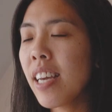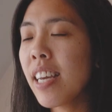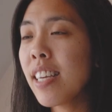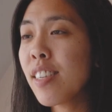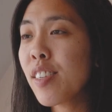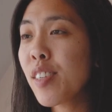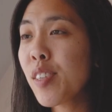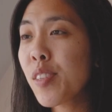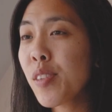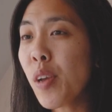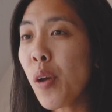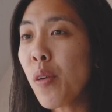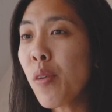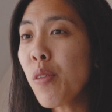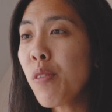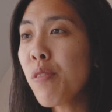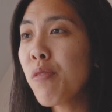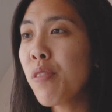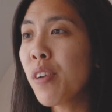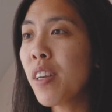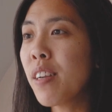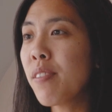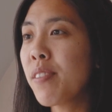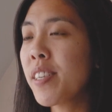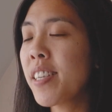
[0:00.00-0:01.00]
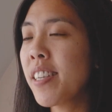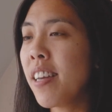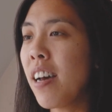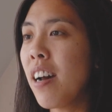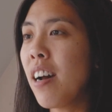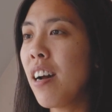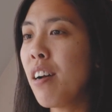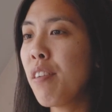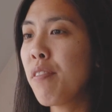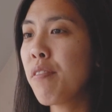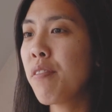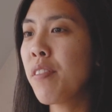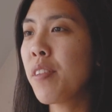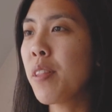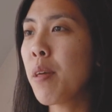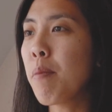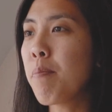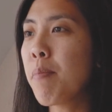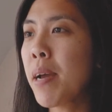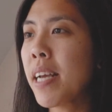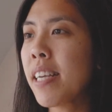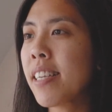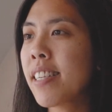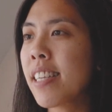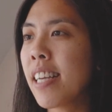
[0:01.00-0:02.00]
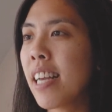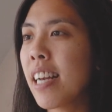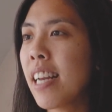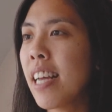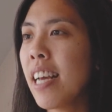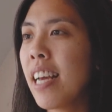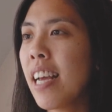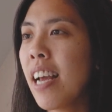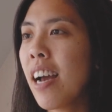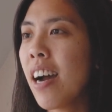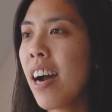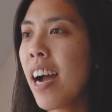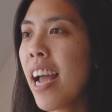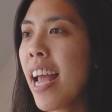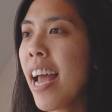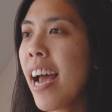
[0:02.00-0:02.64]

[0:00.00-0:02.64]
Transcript: It's so full of stuff that basically I